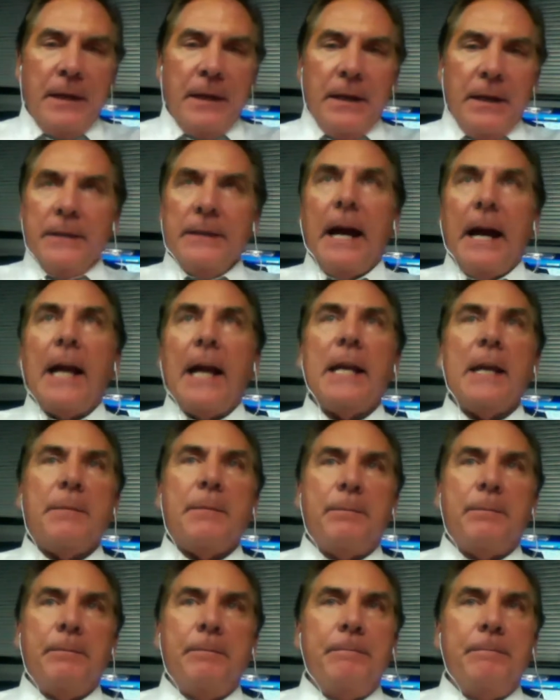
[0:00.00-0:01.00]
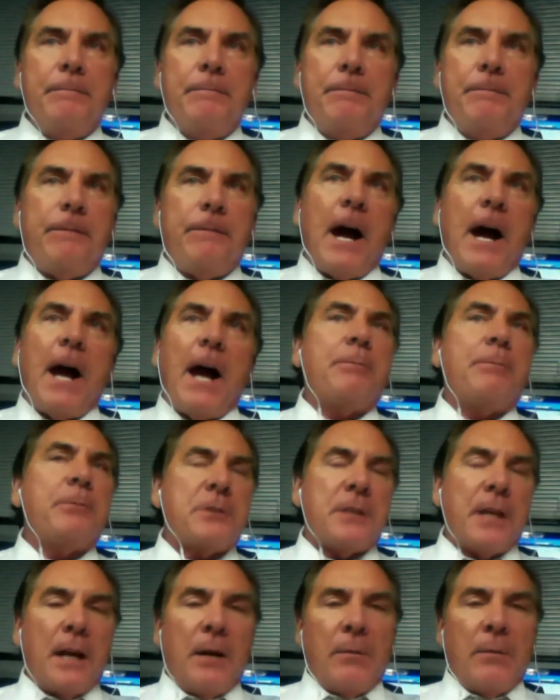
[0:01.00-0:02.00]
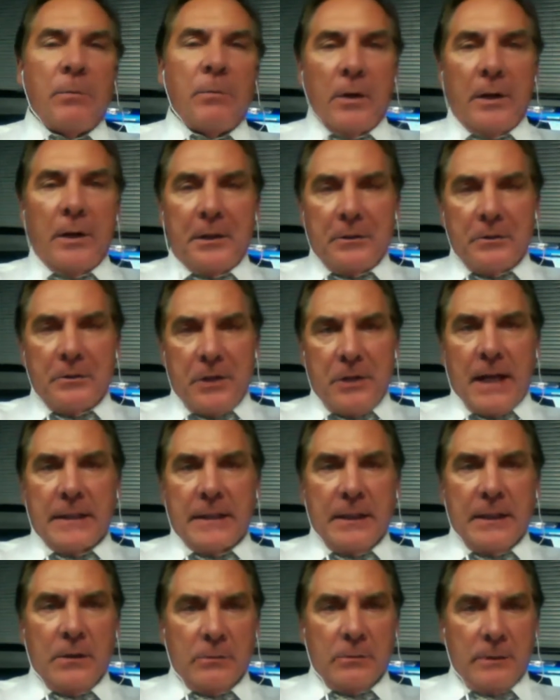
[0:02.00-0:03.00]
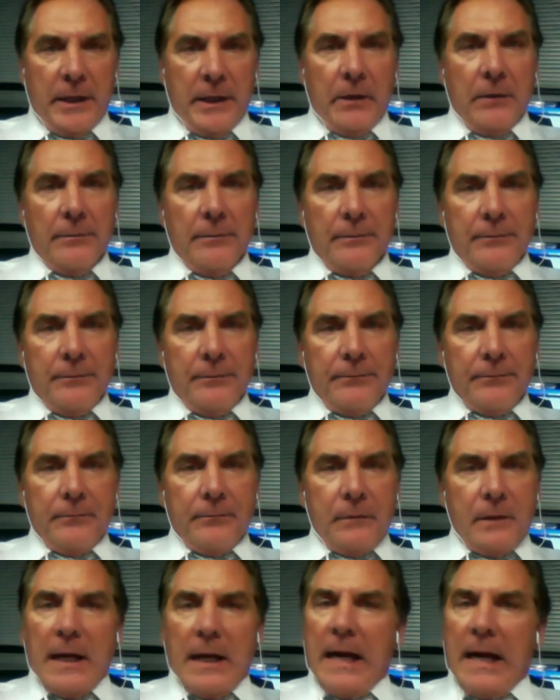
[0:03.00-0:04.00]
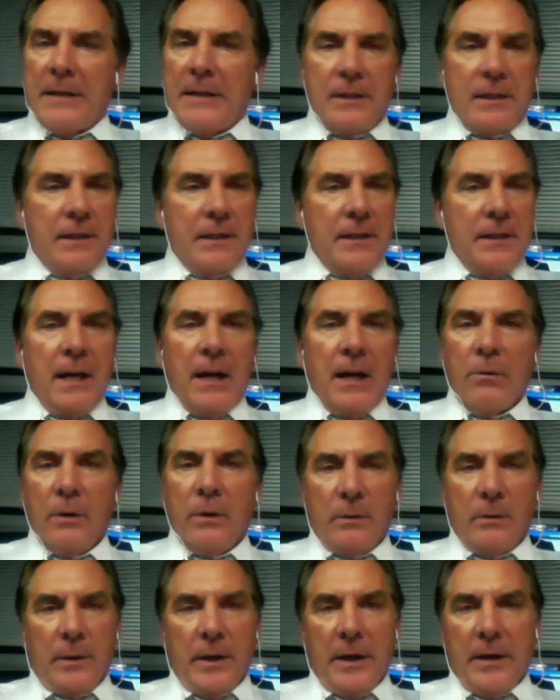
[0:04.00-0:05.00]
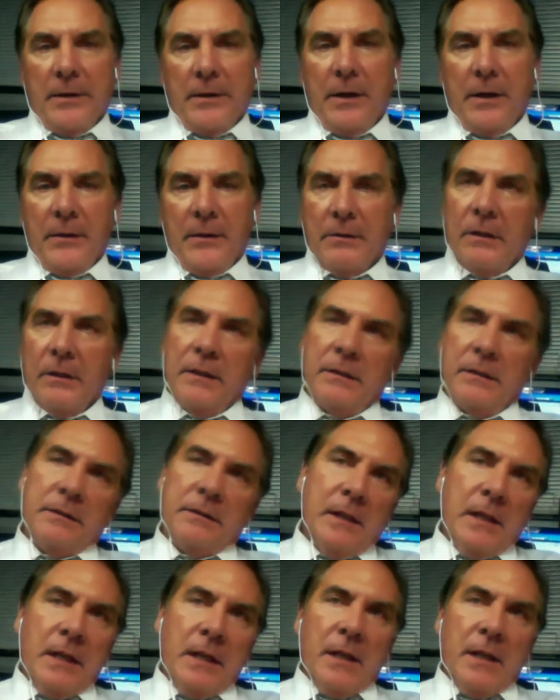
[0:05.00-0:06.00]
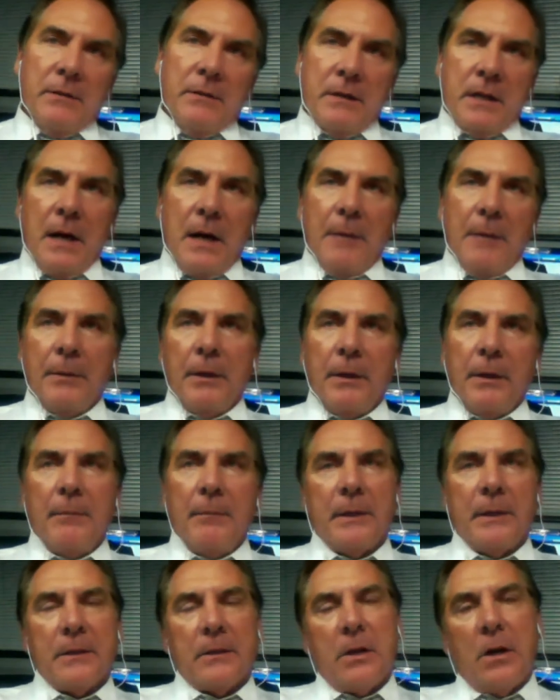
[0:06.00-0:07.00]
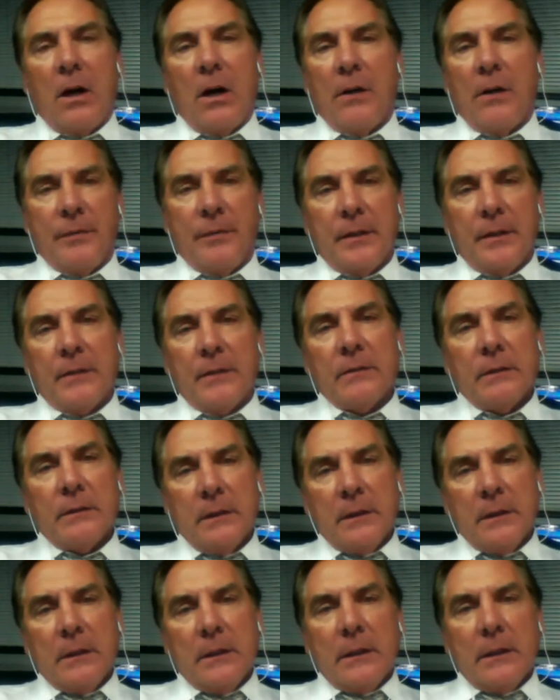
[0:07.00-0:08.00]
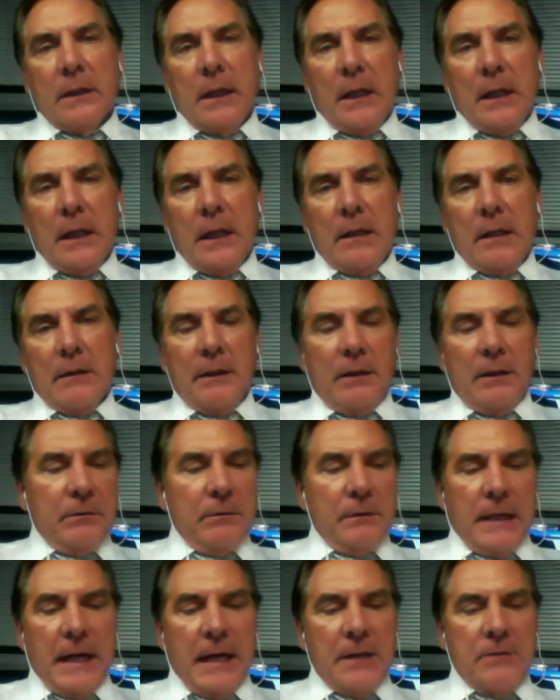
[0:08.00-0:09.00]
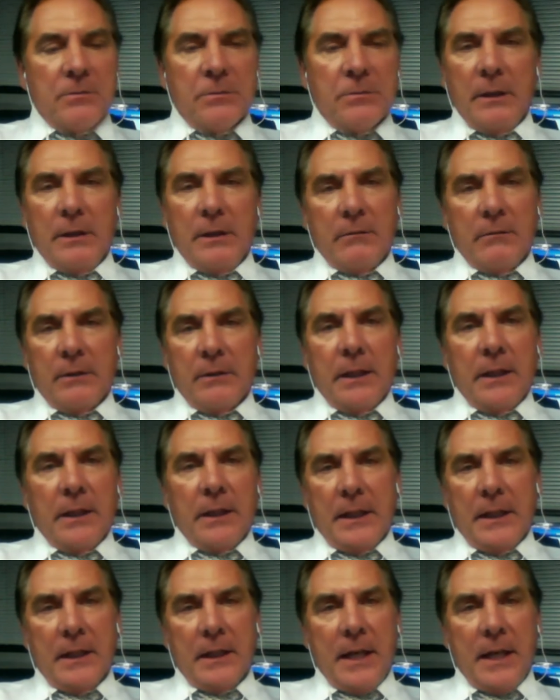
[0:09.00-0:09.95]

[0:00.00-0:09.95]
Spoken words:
95% of them were under Jack Del Rio. Guys didn't care one way or another. A couple of them under Coughlin. Guys really didn't